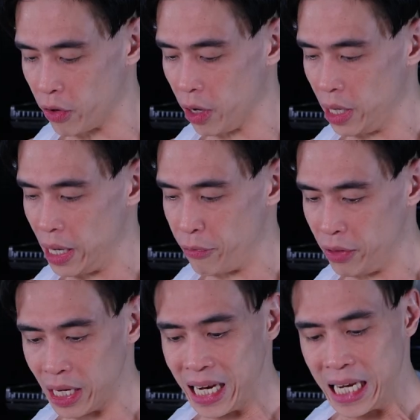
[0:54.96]
So I've got
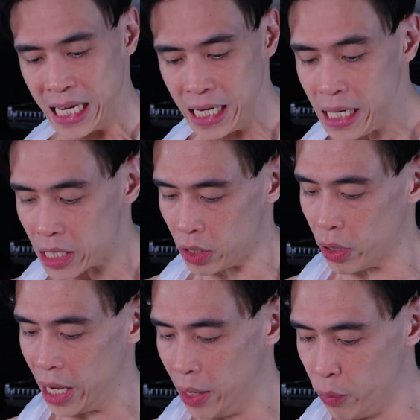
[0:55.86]
everything clean,
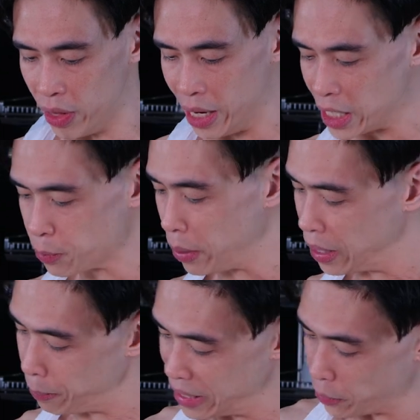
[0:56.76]
okay, with a nice
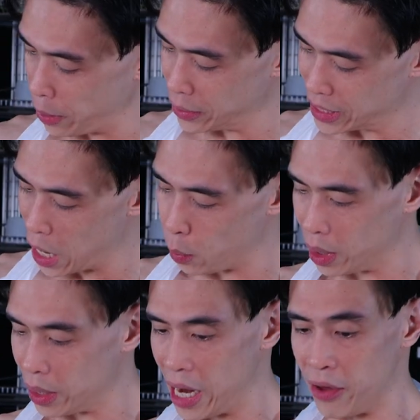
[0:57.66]
piece of paper towel,